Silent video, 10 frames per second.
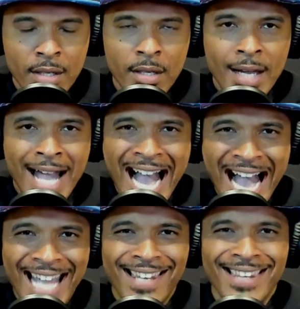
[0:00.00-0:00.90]
I
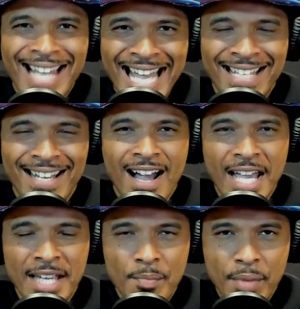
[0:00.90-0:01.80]
like
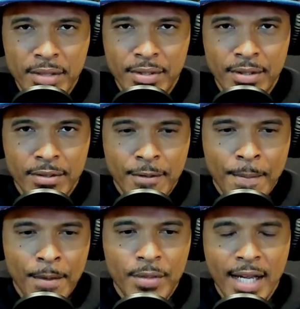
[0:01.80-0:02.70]
Ike Butker.
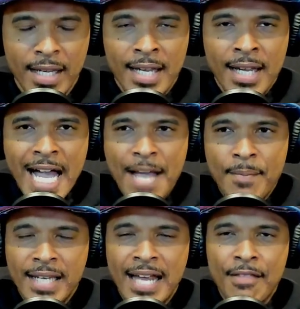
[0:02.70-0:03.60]
Okay. I may
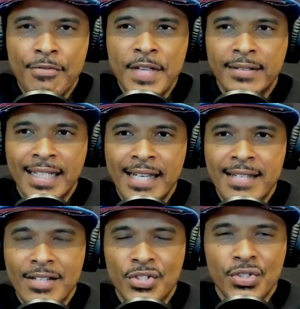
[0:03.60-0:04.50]
not think that he's a
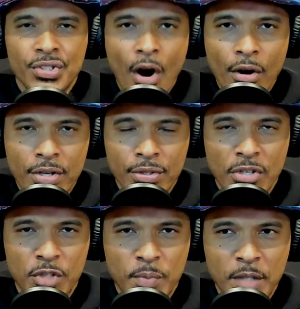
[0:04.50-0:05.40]
starter, so to
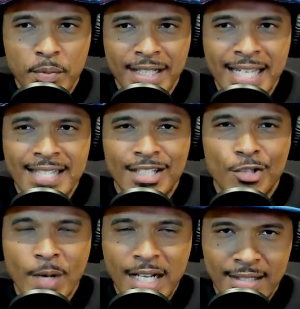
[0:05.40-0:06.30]
speak, but he's
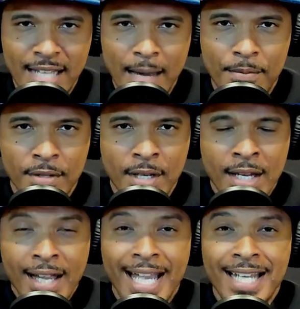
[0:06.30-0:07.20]
great depth.
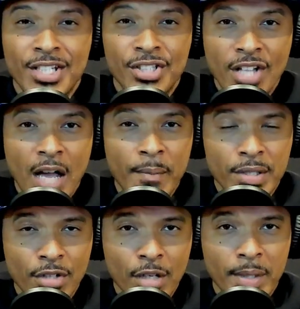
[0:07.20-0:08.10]
And Sean
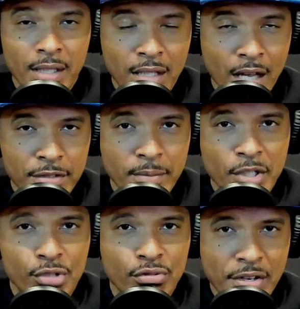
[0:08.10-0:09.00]
McDermott loves him and
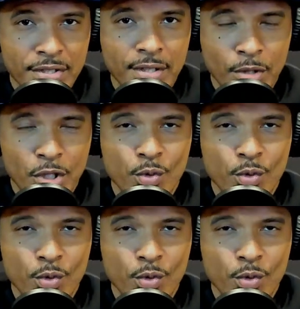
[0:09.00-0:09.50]
trusts him, which is why